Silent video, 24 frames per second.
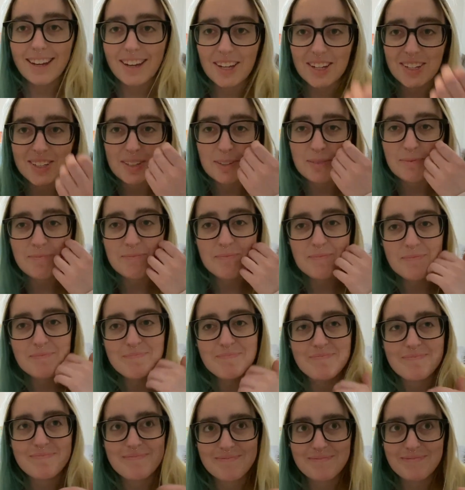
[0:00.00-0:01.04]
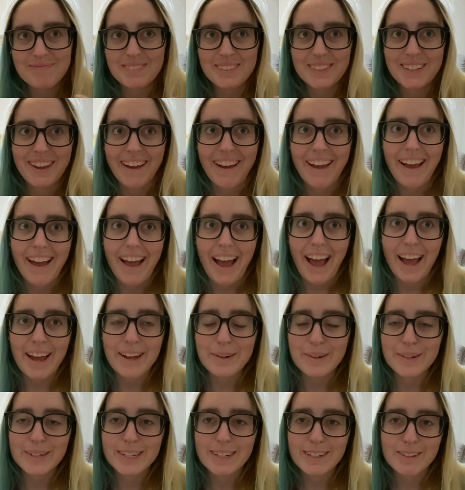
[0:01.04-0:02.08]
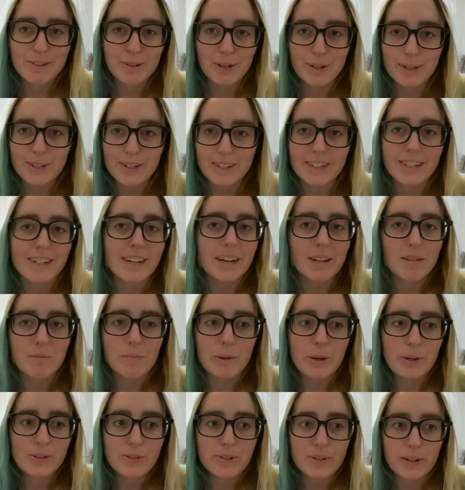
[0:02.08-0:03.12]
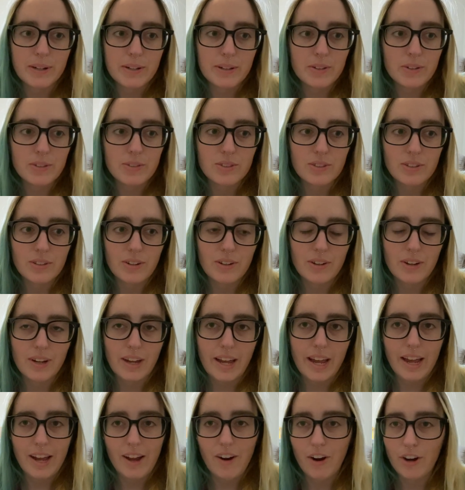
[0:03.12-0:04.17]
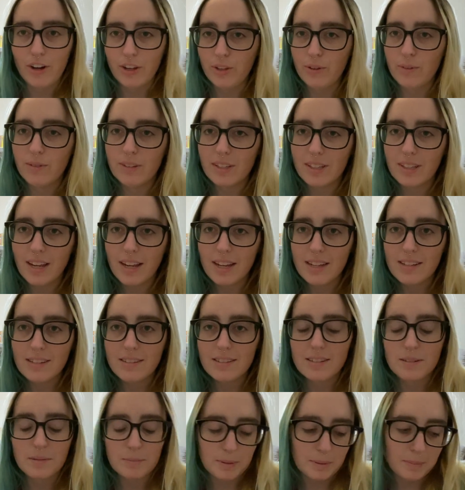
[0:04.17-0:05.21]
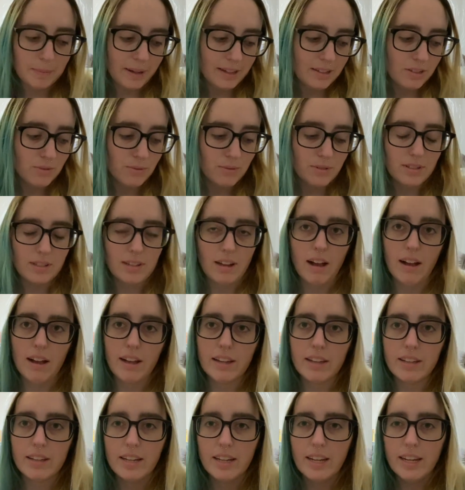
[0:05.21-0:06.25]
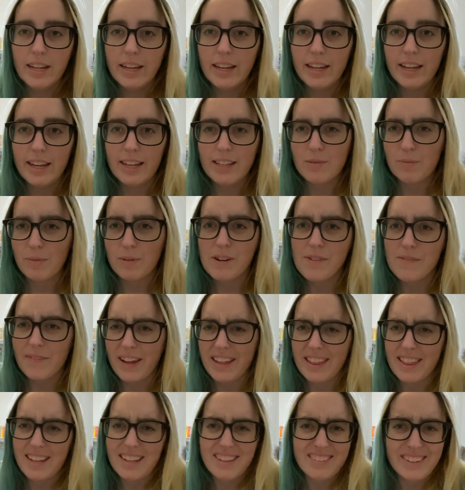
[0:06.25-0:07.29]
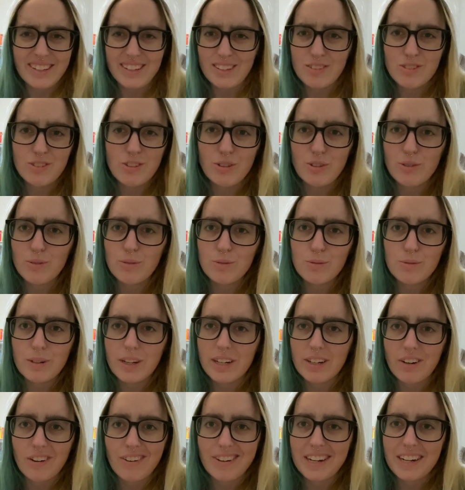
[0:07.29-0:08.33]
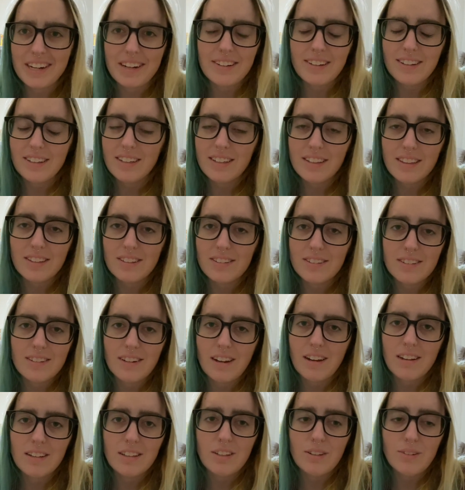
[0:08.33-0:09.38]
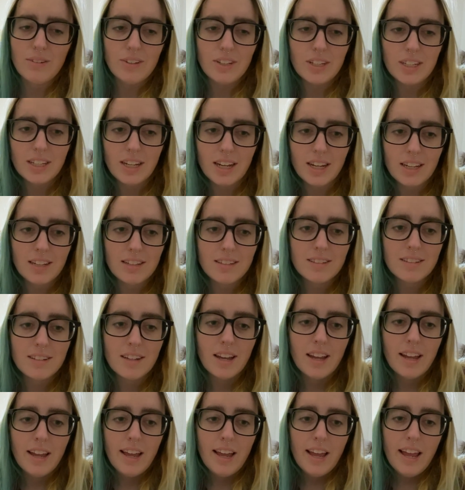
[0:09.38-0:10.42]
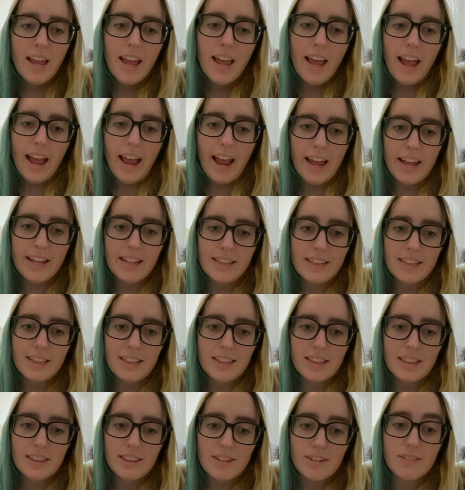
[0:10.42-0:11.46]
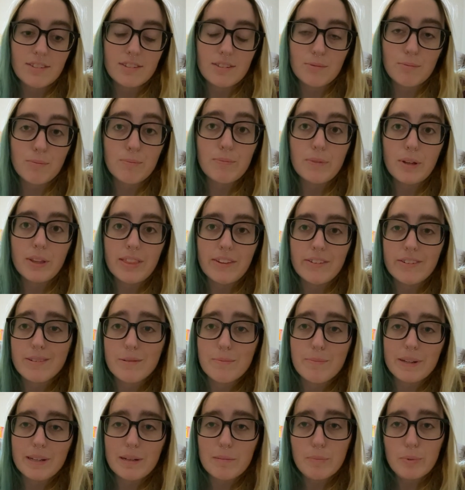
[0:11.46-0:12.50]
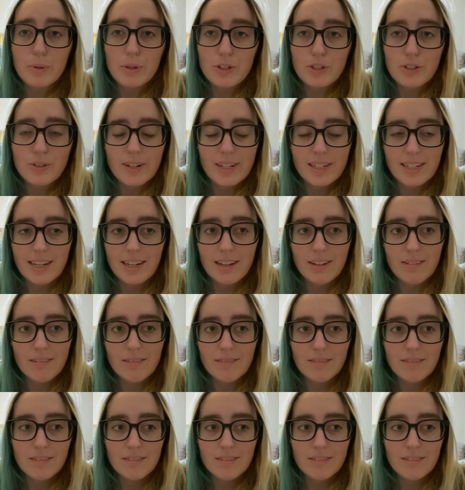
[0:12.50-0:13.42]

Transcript: Um, I work at Kroger, and most Krogers are unionized, but my store is not. It's one of, I think, like two in our area that are not unionized and there's a there's a big push right now